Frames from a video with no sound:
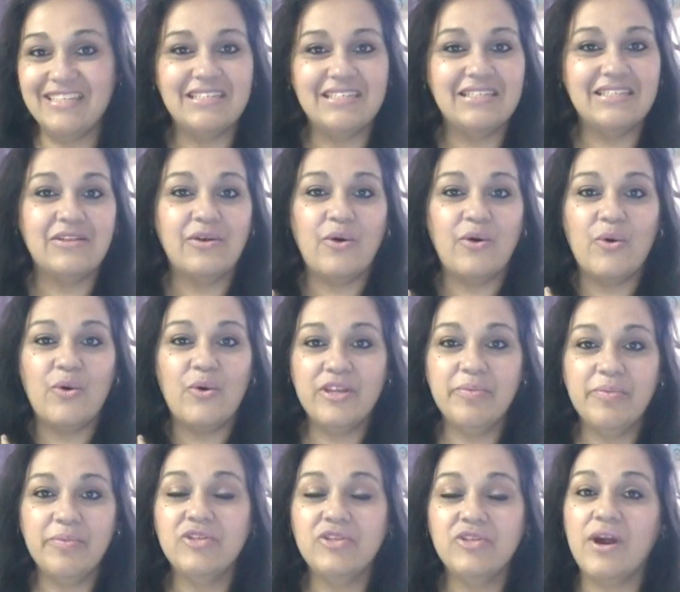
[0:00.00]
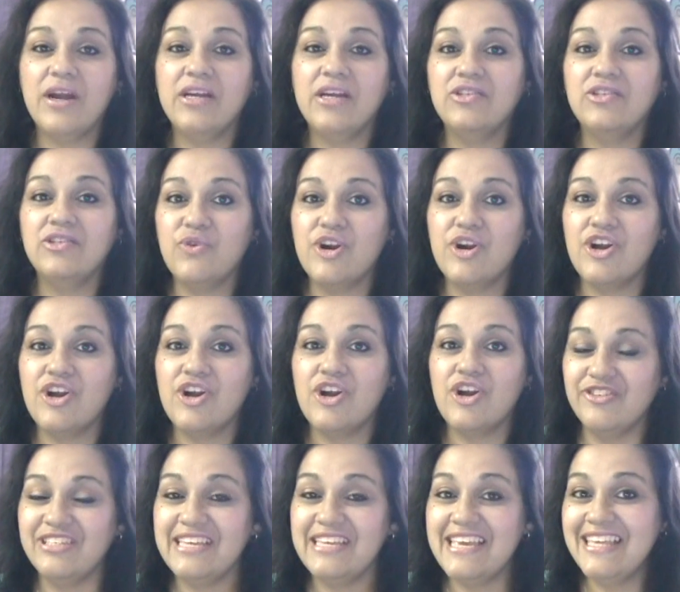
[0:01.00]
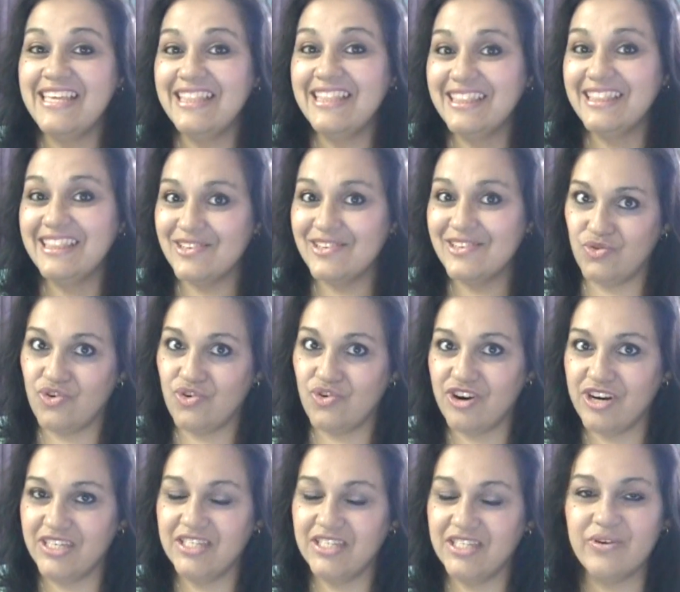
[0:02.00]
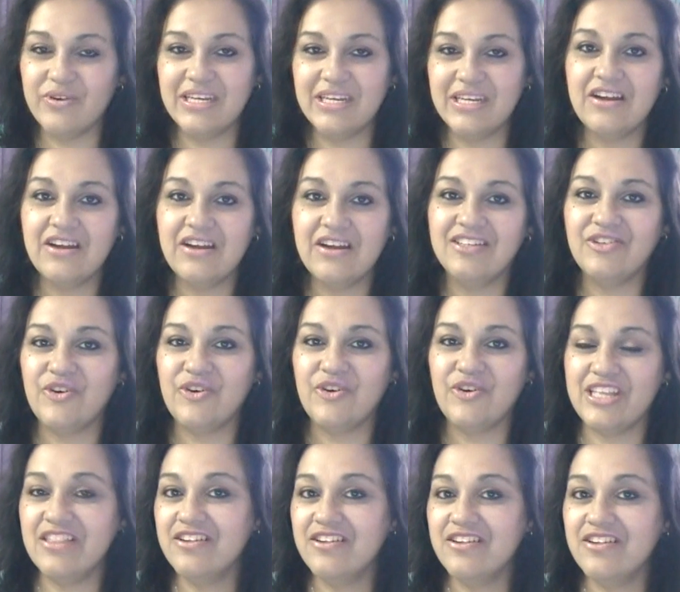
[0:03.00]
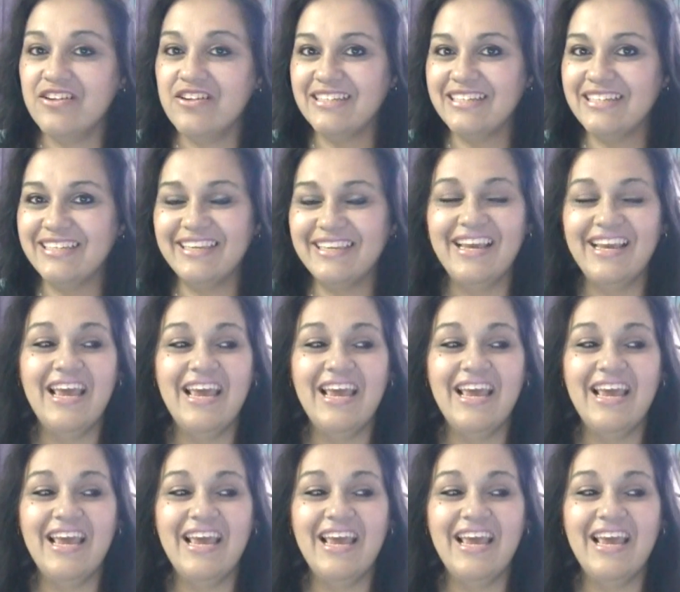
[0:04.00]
This is the only place where I store clothes in the drawers. The rest are stored in the closet